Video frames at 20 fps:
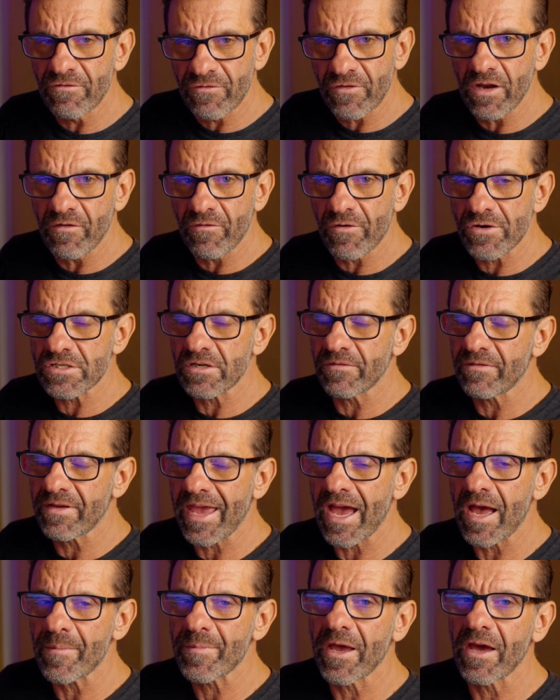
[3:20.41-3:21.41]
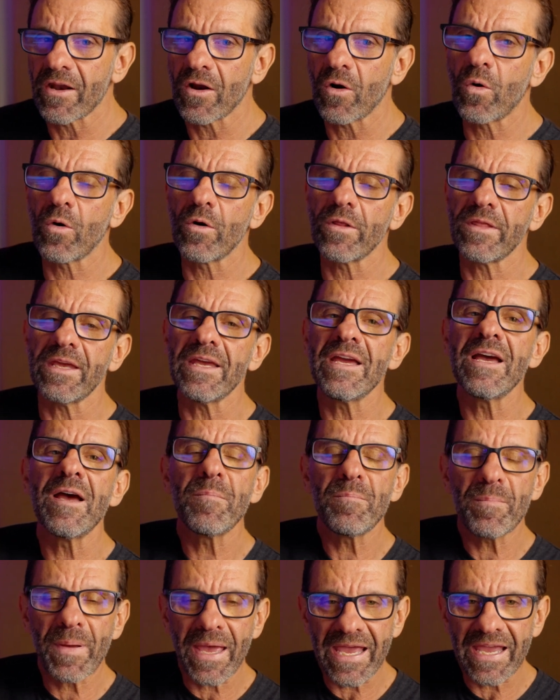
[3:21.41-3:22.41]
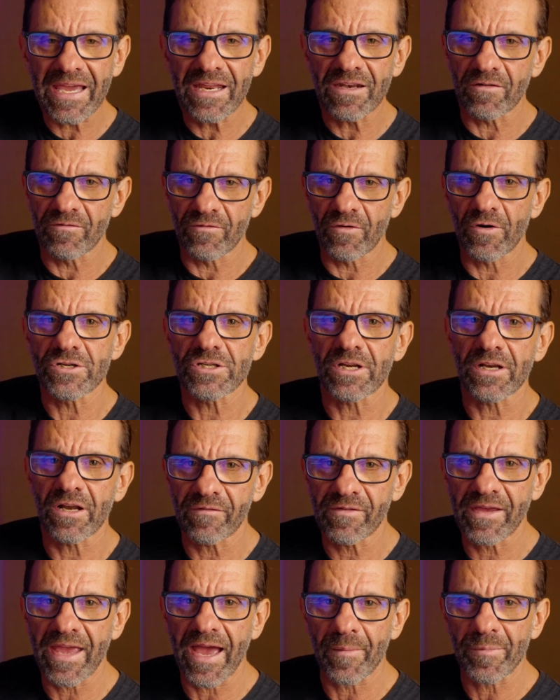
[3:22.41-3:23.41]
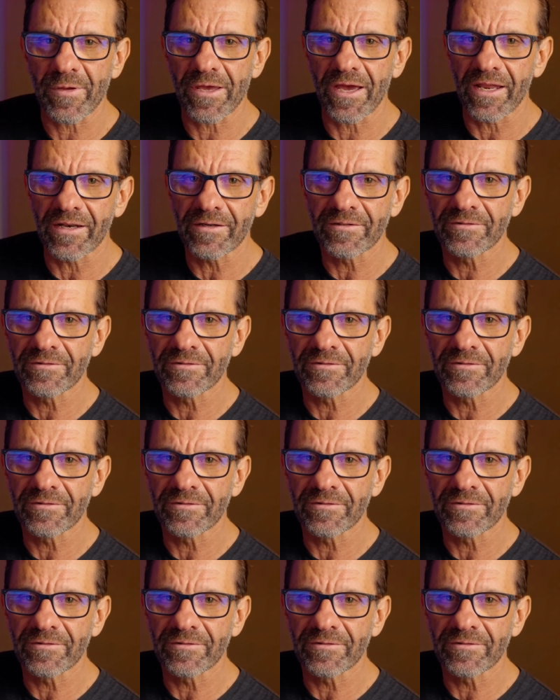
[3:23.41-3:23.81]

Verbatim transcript: free version of CapCut or the paid version of CapCut.